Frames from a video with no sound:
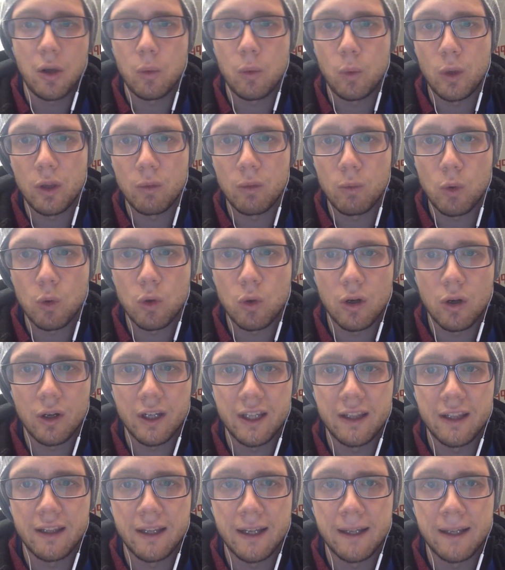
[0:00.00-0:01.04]
with Walcott
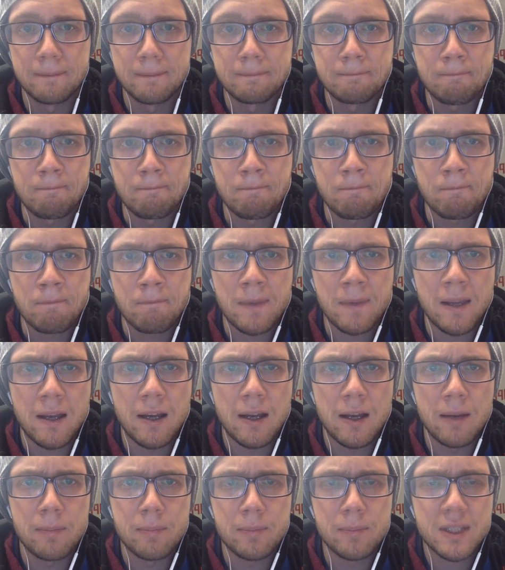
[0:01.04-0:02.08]
in
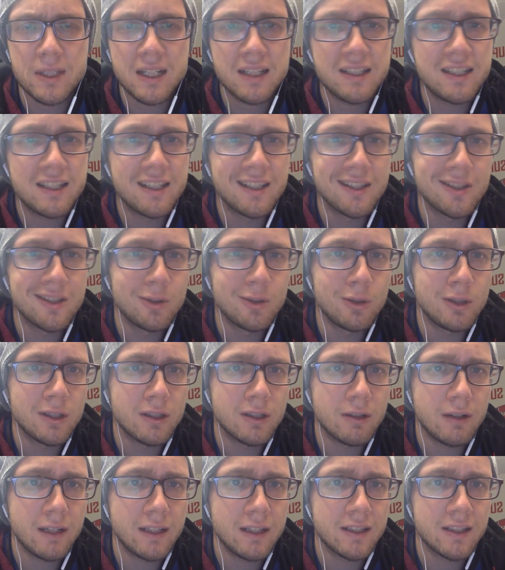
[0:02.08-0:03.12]
there. Santi Cazorla
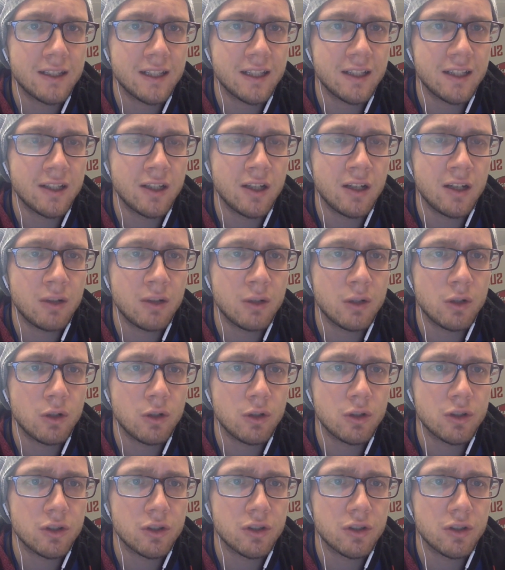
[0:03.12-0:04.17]
created the second goal,
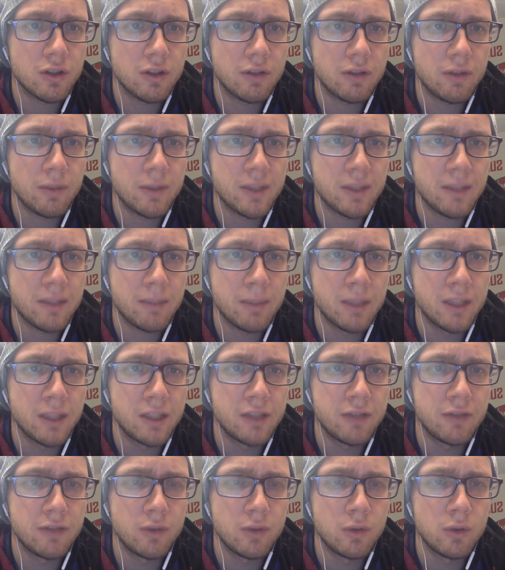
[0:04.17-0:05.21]
cross from a
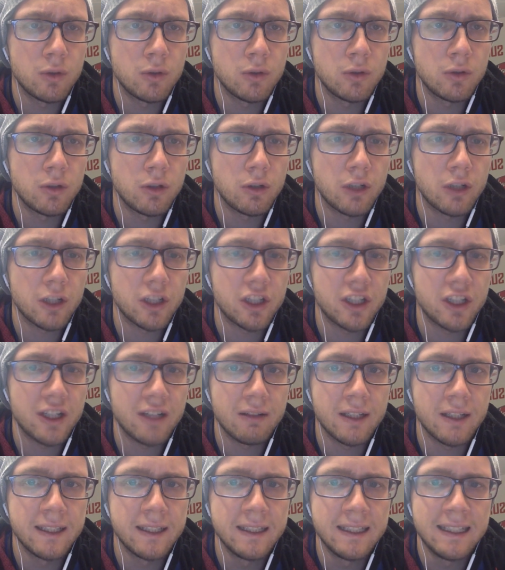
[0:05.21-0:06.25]
set-piece for Laurent
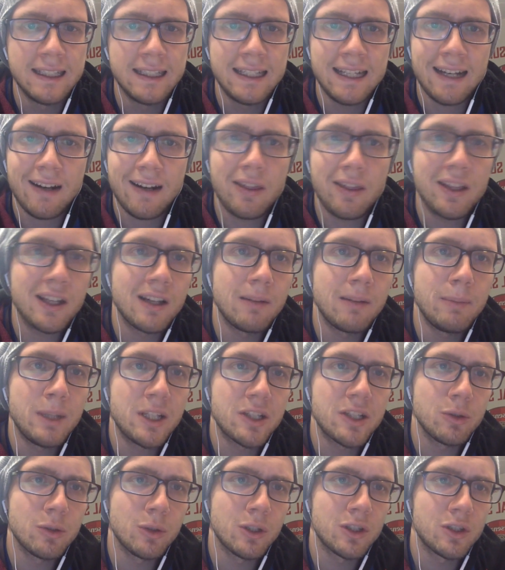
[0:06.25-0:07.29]
Koscielny, and I think
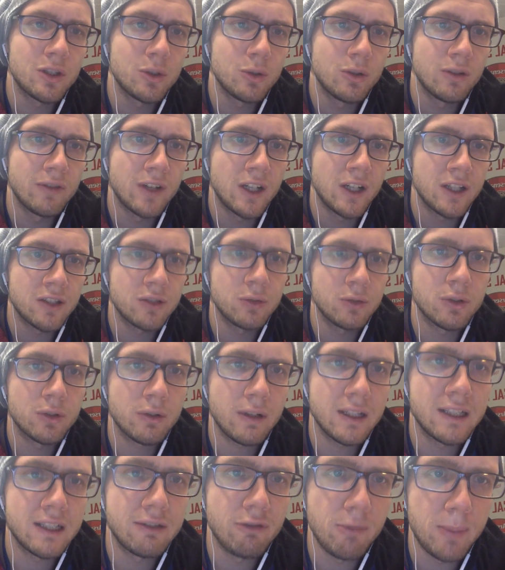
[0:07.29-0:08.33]
amidst all the talk of Ozil's
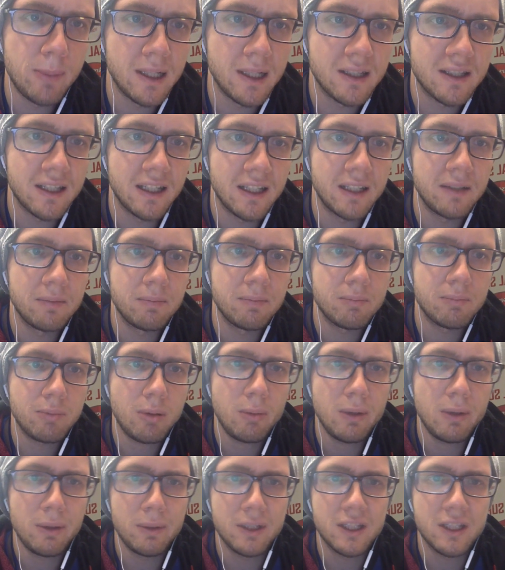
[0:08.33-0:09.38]
creative ability,
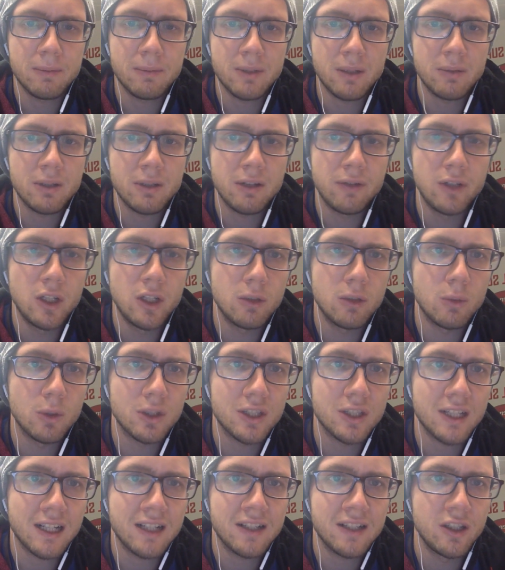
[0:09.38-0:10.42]
probably we sometimes overlook what
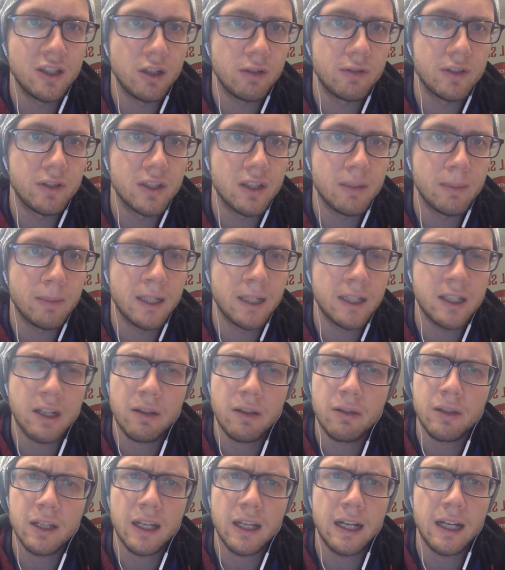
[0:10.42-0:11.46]
Santi offers. I mean, I
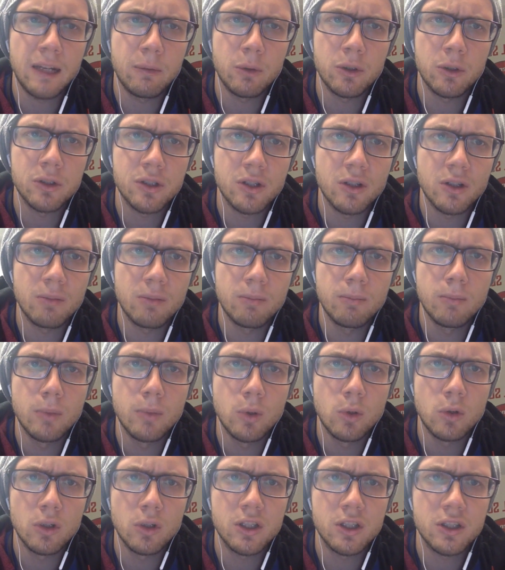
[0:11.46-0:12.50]
don't think anyone's got
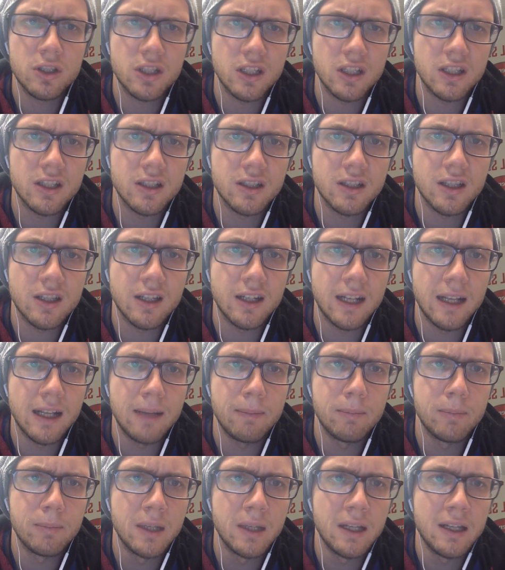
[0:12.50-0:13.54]
more assists than
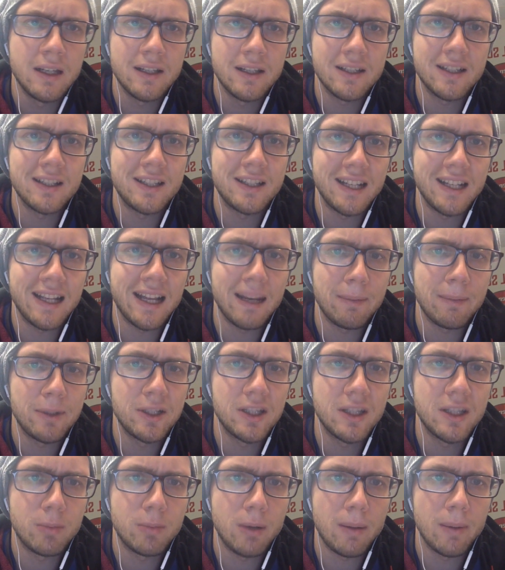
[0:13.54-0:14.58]
him since he came
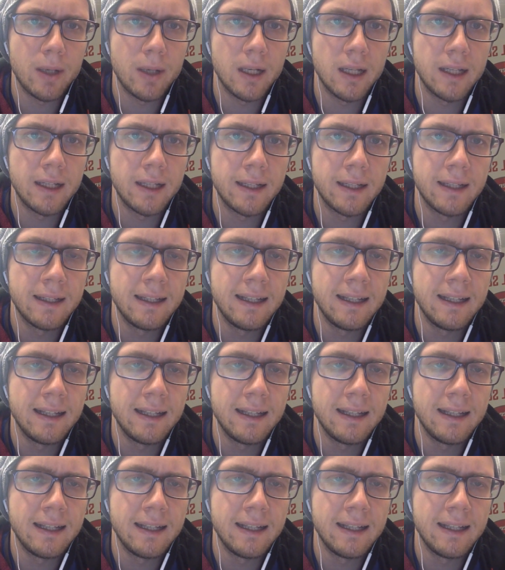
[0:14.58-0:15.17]
into the Premier League,